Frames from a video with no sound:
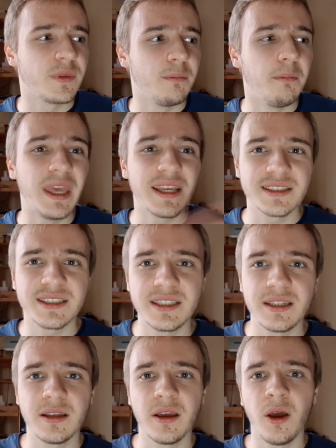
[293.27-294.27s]

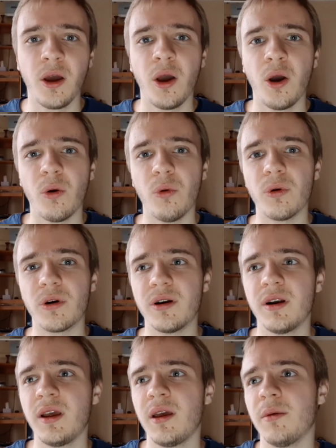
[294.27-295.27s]
missed
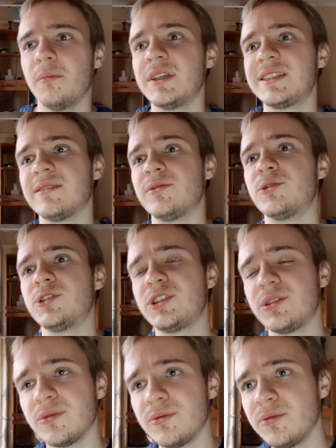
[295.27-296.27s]
or
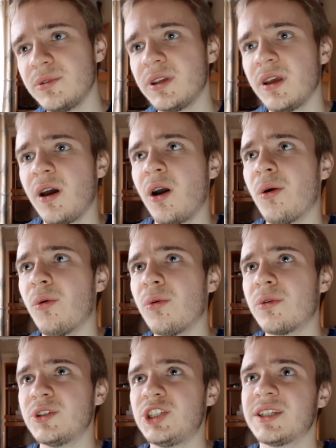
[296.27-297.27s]
misunderstood,
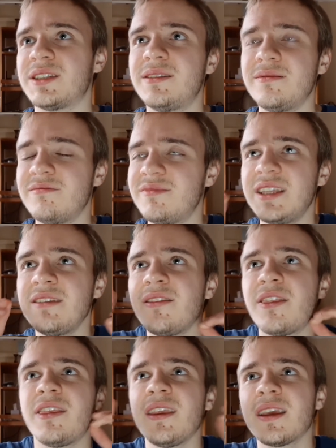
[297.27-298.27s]
or just didn't
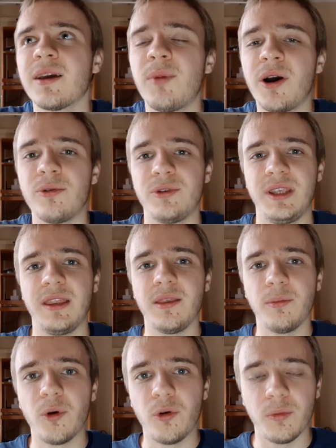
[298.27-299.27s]
think about at the
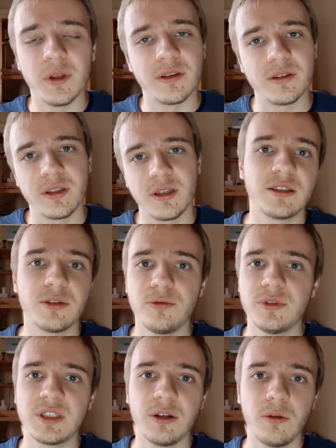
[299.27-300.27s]
moment. So
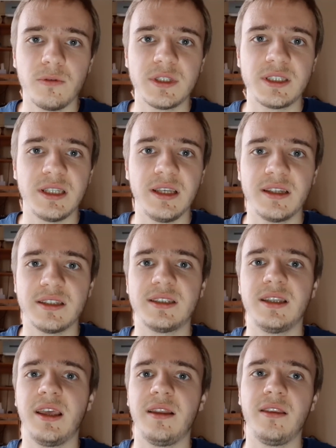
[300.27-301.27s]
it's always is
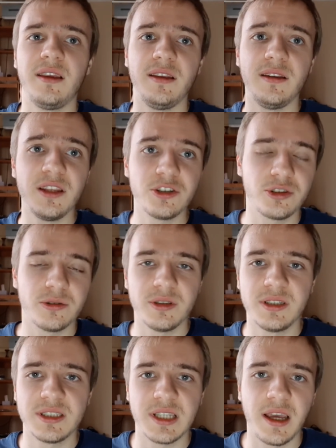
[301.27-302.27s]
that the initial
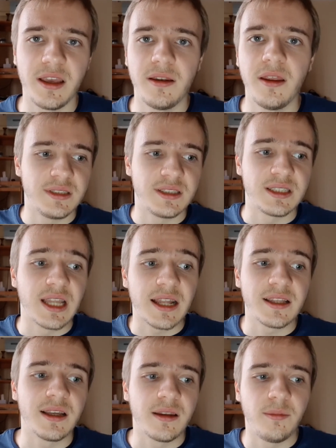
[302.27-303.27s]
design is
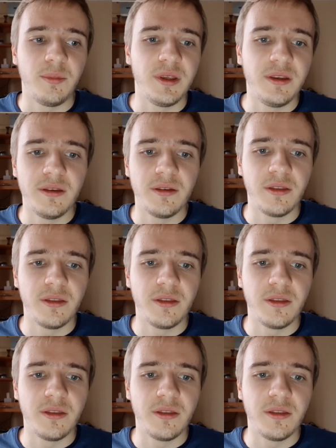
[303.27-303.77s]
not gonna be